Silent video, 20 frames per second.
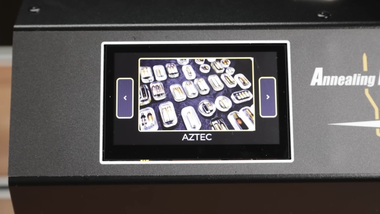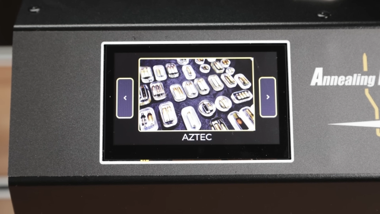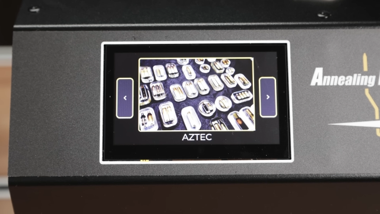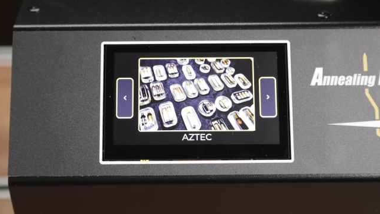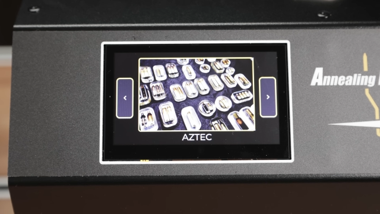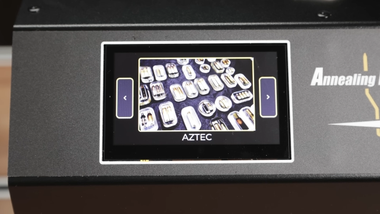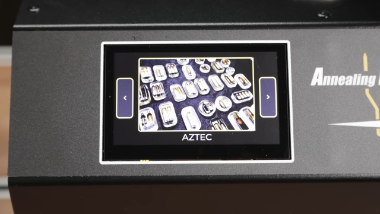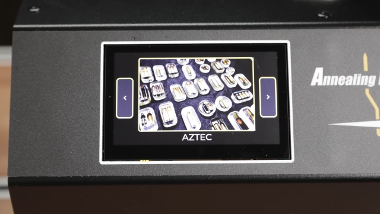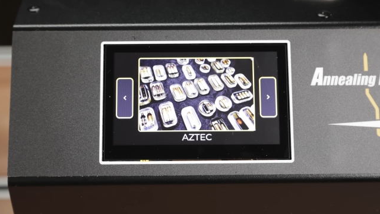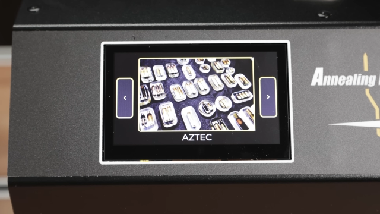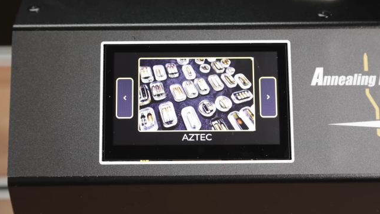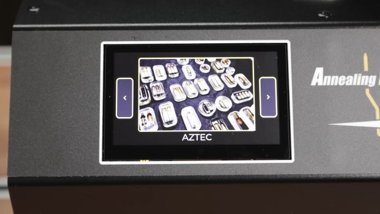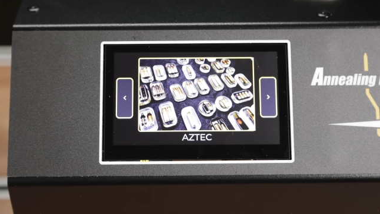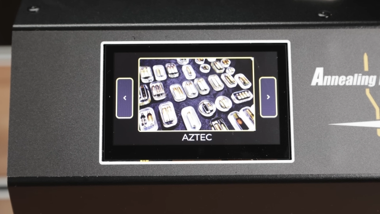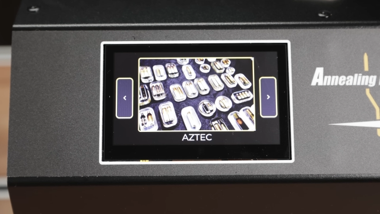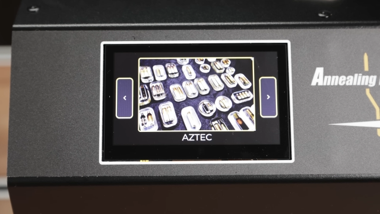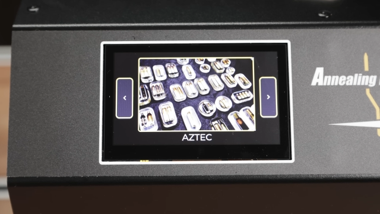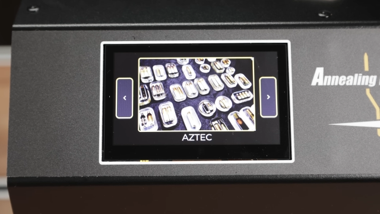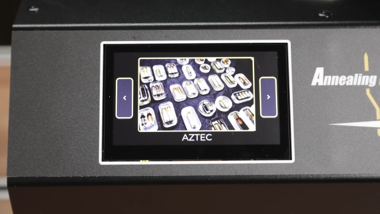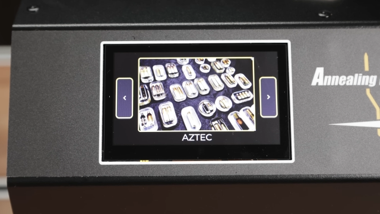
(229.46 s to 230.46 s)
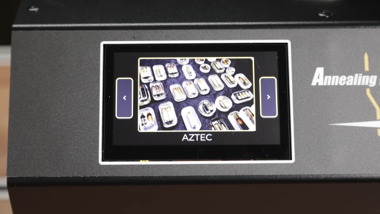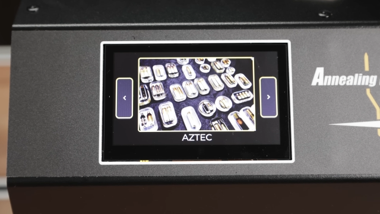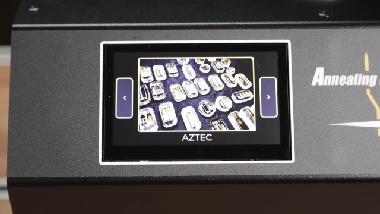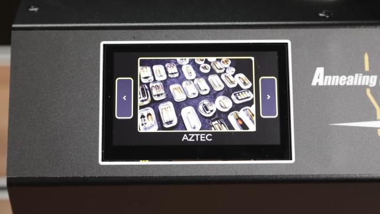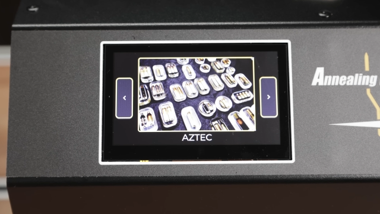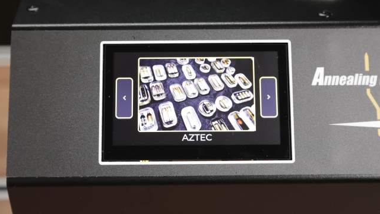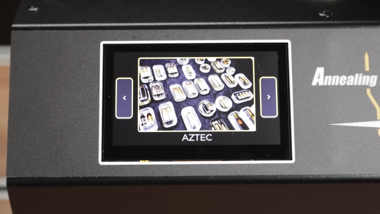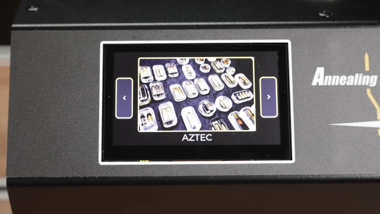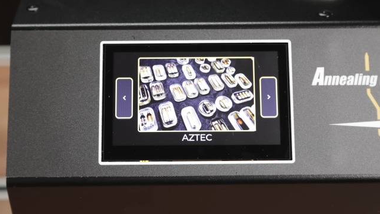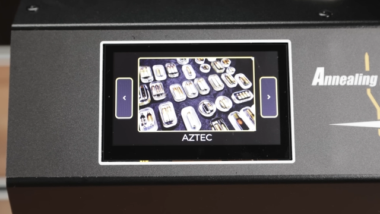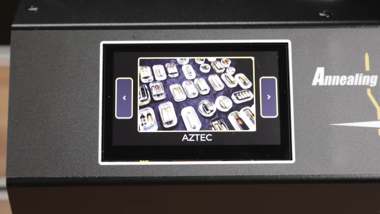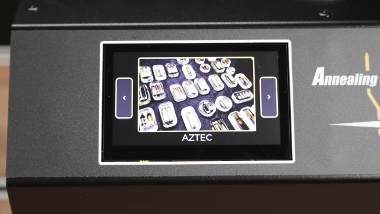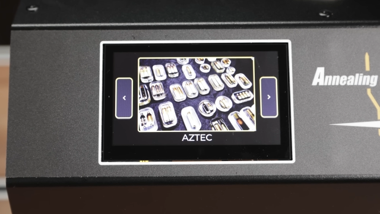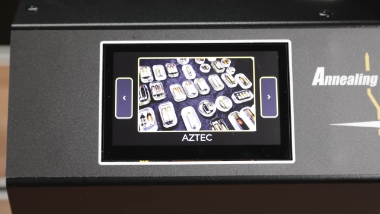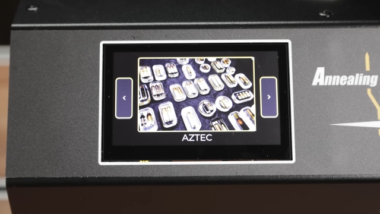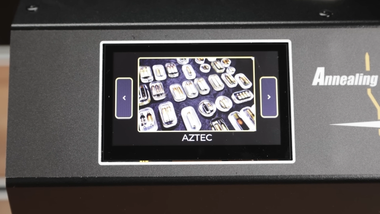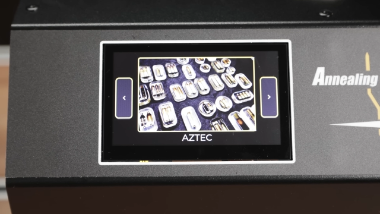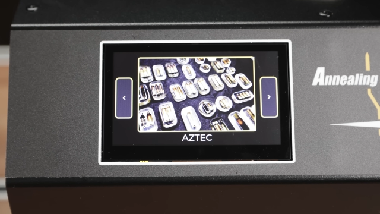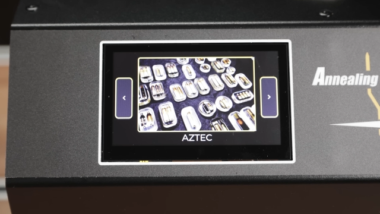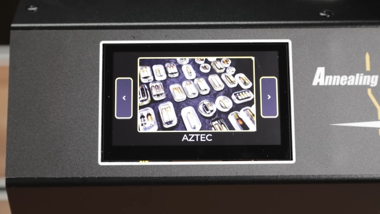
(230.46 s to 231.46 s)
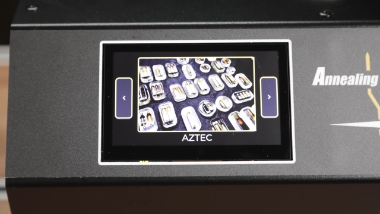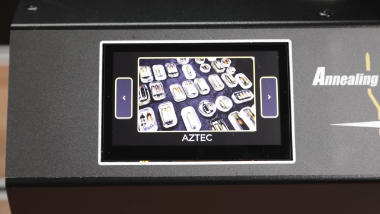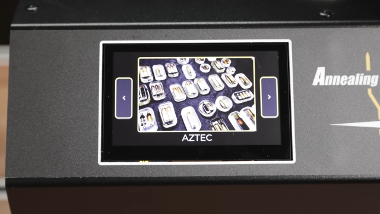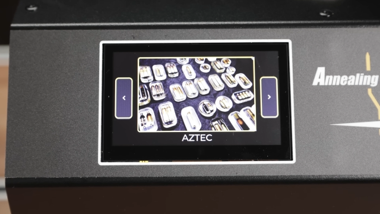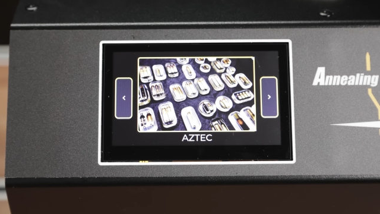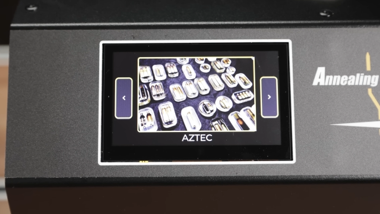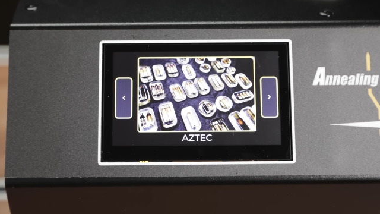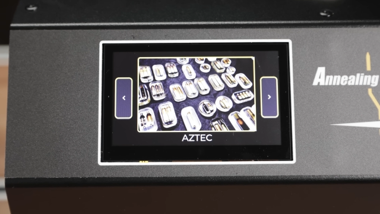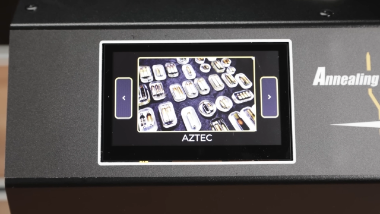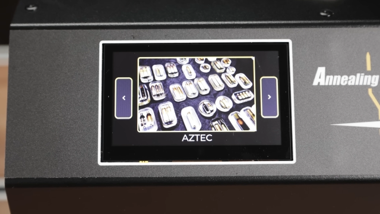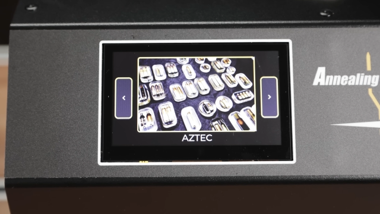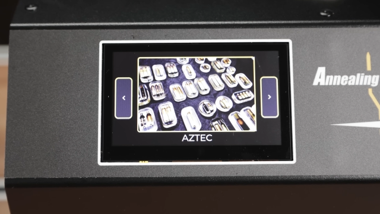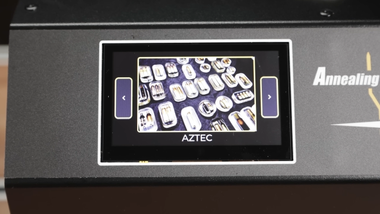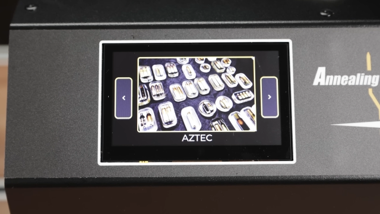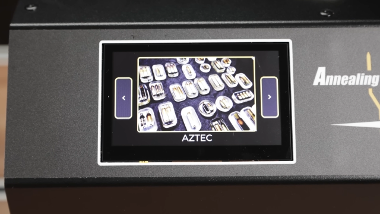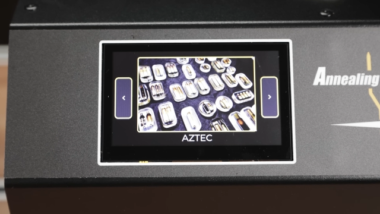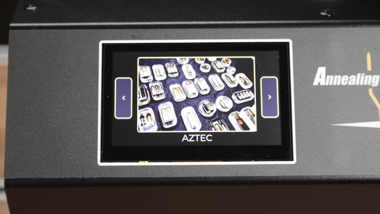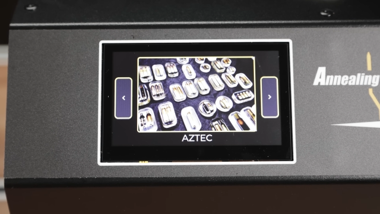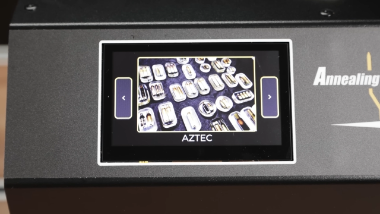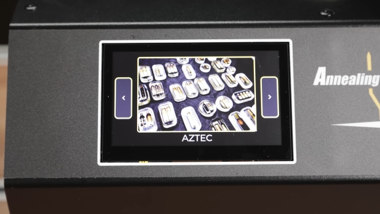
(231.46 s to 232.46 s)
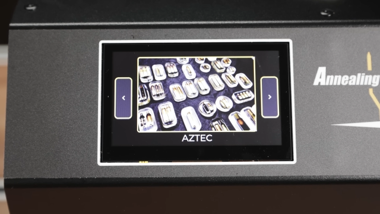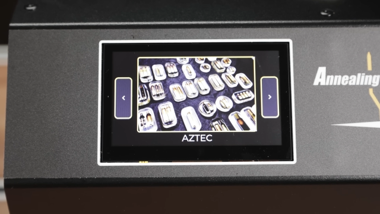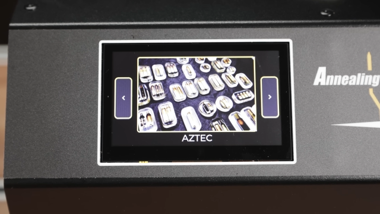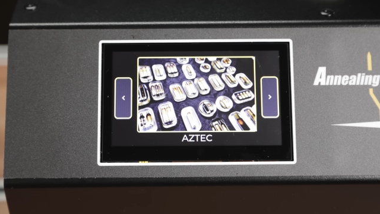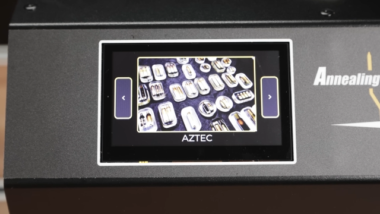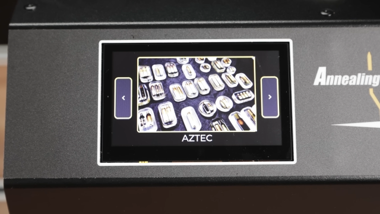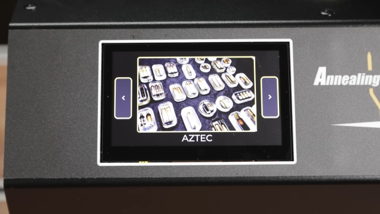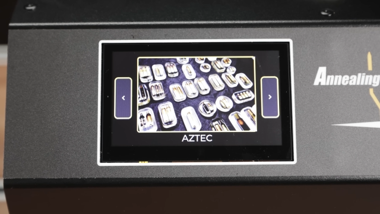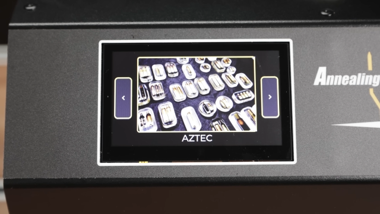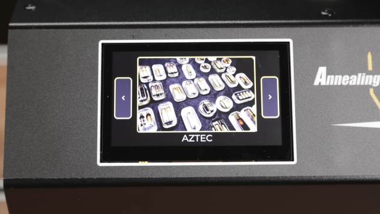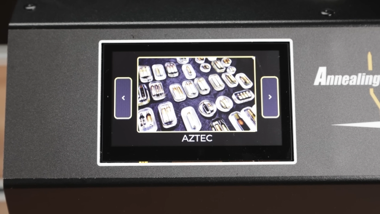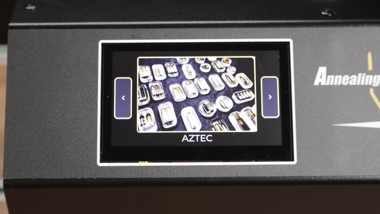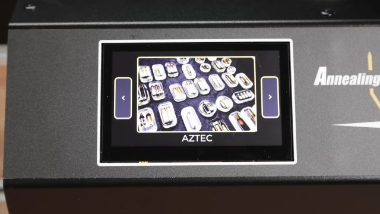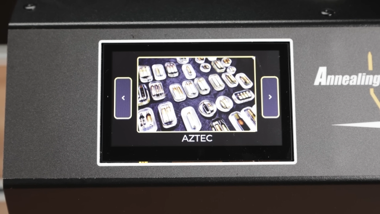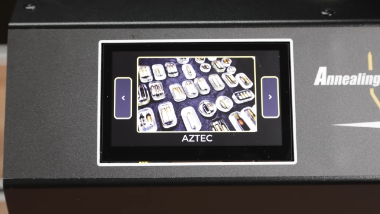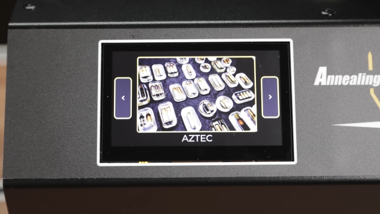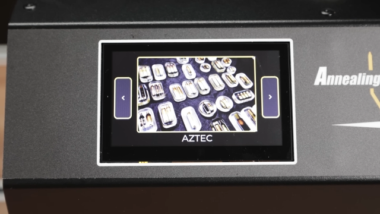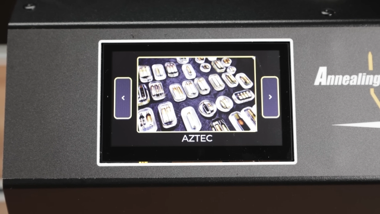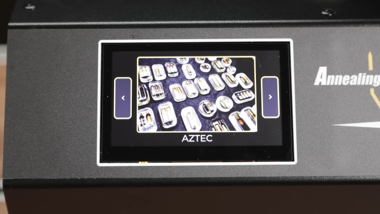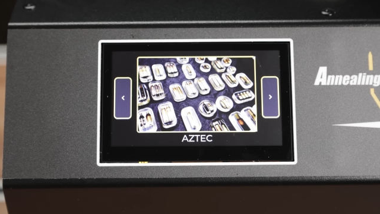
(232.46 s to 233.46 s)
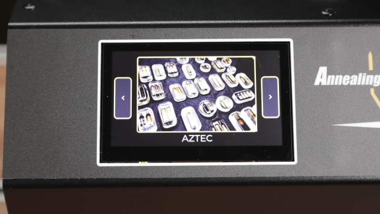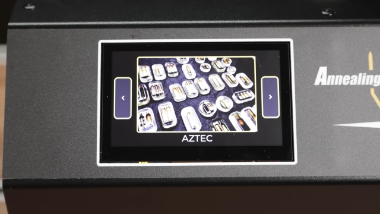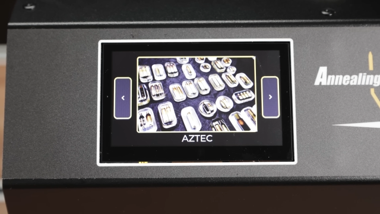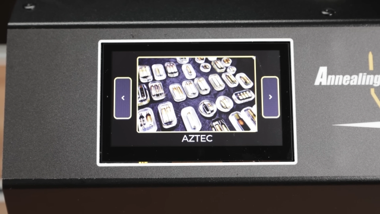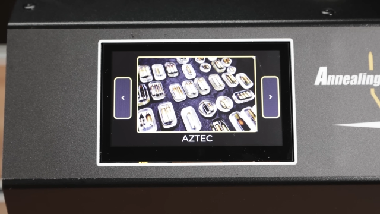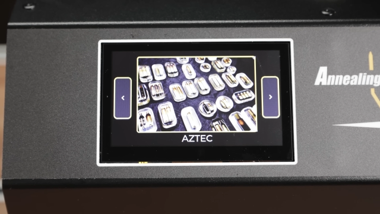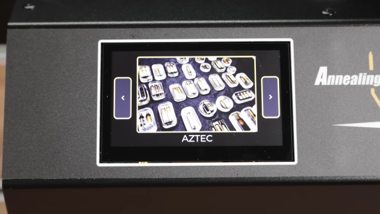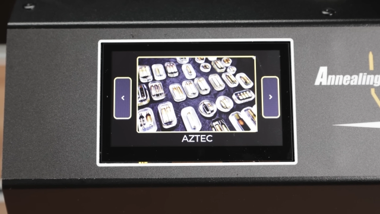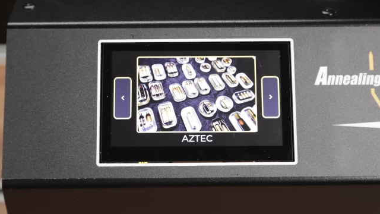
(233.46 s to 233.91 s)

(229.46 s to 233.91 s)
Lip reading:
[unreadable: no face in view]